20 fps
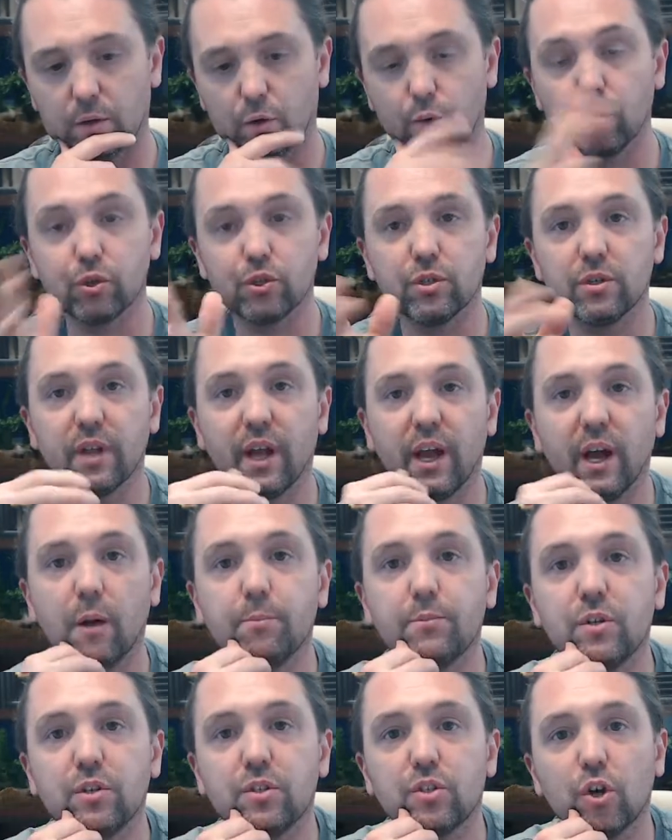Crucial to
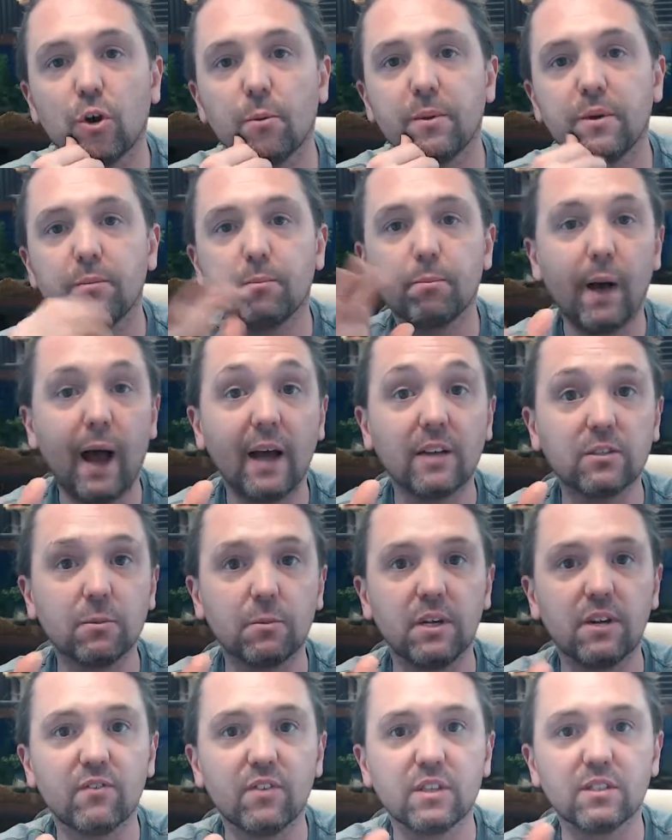help determine
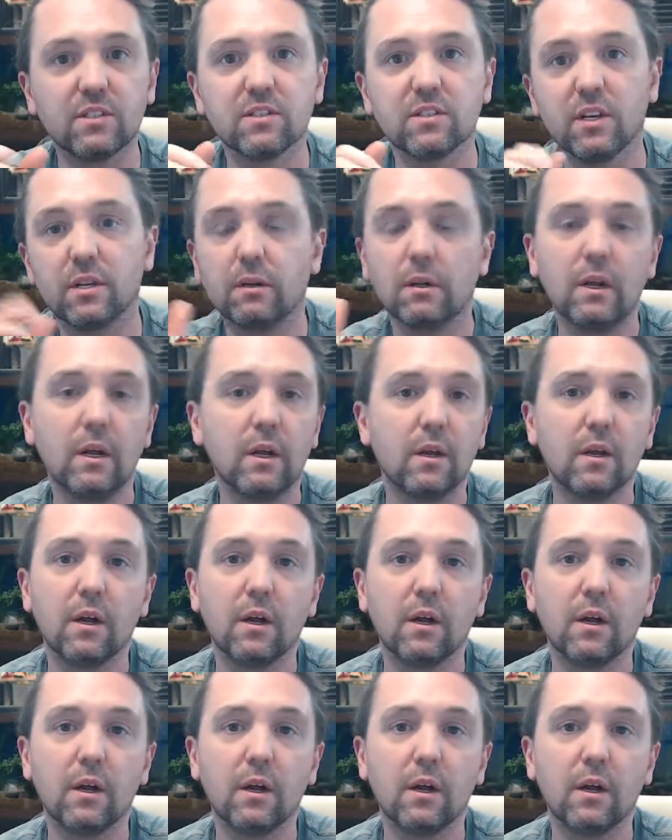possibly if this is it.